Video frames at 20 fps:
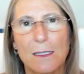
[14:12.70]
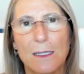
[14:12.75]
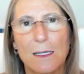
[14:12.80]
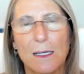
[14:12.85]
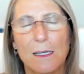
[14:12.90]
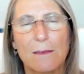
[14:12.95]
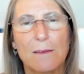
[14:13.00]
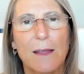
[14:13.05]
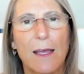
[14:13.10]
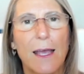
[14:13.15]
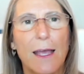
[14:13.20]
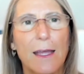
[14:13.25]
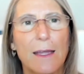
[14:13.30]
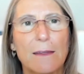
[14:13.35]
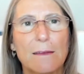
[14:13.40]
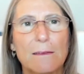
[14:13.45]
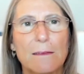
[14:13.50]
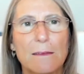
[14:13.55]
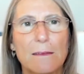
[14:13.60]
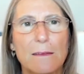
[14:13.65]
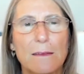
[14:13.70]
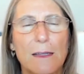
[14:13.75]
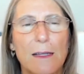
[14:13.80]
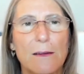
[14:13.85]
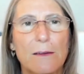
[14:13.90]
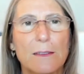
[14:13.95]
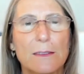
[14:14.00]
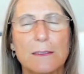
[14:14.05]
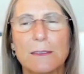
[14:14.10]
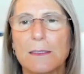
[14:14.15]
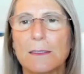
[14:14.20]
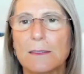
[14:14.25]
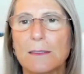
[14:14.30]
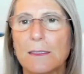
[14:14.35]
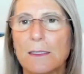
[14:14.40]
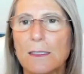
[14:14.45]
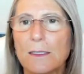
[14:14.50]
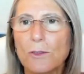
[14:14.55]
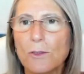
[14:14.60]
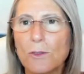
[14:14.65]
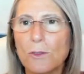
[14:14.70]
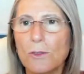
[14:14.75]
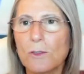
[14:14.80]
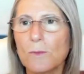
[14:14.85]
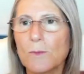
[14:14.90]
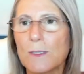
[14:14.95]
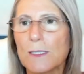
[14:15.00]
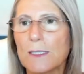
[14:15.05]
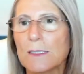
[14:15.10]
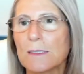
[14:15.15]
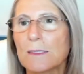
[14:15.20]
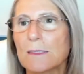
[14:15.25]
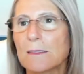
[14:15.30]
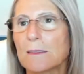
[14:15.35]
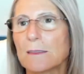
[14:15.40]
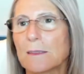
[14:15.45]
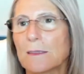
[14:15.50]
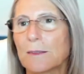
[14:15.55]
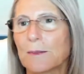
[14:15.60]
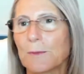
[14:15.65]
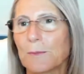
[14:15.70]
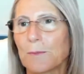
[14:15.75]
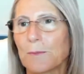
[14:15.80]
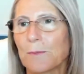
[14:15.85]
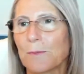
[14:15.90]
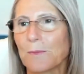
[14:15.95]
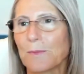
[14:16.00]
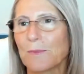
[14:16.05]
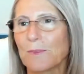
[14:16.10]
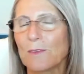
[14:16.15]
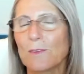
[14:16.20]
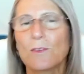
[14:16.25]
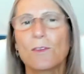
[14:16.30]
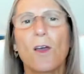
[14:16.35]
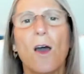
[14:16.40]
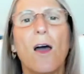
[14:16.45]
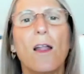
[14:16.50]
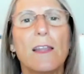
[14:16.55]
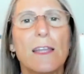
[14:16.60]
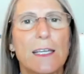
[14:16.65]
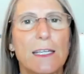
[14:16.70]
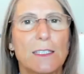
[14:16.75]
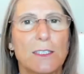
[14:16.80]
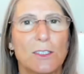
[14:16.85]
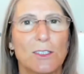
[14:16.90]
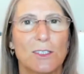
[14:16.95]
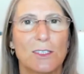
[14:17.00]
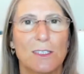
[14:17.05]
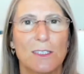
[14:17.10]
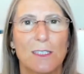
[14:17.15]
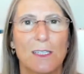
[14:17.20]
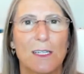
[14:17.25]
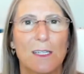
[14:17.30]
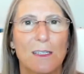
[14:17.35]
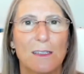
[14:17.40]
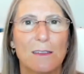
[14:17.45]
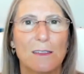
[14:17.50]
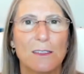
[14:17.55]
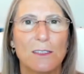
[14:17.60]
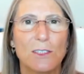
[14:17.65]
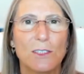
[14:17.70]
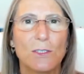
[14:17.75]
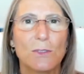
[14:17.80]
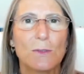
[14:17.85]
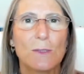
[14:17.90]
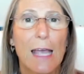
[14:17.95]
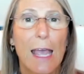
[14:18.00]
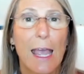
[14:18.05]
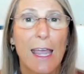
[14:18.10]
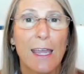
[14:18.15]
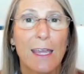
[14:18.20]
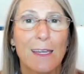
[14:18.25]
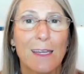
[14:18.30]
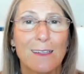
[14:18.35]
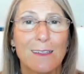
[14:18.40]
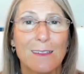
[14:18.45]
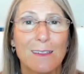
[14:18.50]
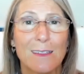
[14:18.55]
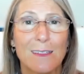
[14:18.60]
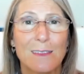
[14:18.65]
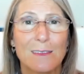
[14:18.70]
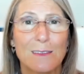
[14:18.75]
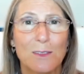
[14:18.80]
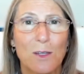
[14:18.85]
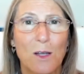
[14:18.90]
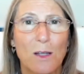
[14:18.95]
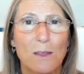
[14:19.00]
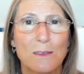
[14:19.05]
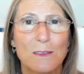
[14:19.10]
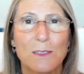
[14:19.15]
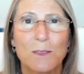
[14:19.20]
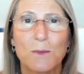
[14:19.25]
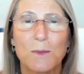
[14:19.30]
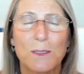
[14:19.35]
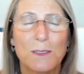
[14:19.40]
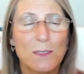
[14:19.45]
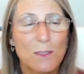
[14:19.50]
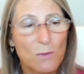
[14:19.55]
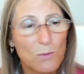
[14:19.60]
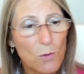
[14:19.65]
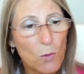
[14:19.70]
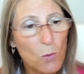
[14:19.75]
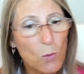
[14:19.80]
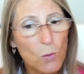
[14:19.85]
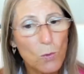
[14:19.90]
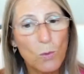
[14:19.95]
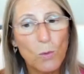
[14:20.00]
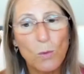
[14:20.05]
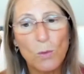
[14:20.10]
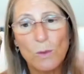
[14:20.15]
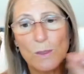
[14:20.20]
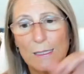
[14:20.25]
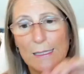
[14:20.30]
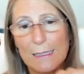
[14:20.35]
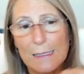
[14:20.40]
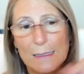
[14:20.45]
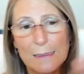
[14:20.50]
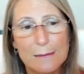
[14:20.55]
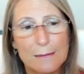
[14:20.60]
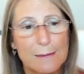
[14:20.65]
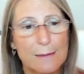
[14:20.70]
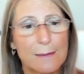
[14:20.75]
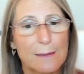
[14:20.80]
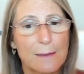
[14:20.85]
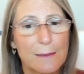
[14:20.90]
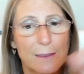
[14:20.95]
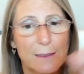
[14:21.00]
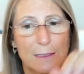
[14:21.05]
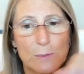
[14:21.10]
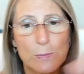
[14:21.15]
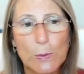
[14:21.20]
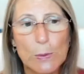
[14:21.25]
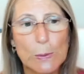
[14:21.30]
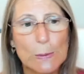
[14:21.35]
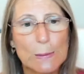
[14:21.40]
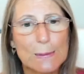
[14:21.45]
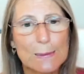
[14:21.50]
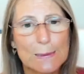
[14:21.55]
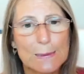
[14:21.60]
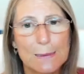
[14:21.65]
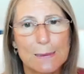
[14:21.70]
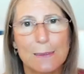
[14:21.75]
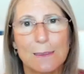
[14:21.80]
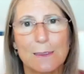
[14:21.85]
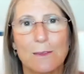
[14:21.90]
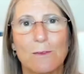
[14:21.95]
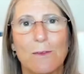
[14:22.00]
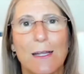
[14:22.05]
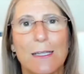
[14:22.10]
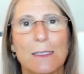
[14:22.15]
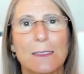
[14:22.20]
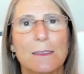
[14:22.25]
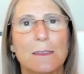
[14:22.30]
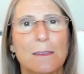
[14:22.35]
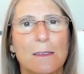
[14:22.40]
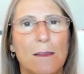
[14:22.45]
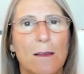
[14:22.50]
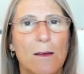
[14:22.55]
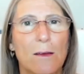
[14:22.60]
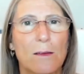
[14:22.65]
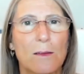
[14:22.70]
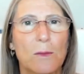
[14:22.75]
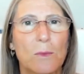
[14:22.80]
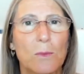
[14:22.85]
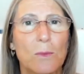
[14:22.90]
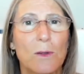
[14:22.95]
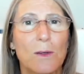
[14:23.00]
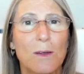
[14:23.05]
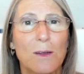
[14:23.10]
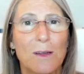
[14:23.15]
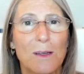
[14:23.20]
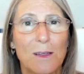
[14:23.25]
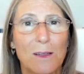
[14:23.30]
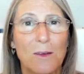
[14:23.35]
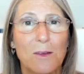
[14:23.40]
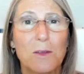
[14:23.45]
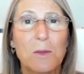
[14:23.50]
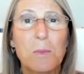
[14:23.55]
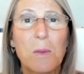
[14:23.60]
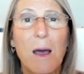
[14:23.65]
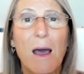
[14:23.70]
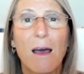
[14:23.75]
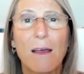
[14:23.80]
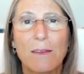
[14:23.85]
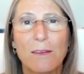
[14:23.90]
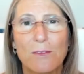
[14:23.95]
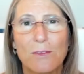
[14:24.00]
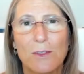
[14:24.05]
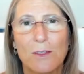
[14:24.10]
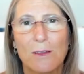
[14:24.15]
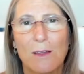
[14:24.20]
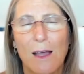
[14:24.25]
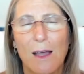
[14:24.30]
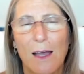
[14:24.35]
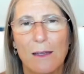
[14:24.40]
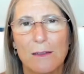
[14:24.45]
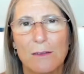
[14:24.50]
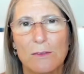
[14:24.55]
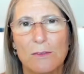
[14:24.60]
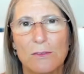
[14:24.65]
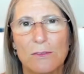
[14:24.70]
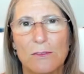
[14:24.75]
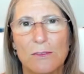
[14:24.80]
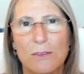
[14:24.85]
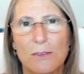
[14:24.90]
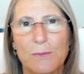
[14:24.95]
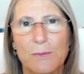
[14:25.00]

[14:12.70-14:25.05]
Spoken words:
And then there is this enormous knowledge that you gain as a consequence of all these little experiences and events along the path of your life.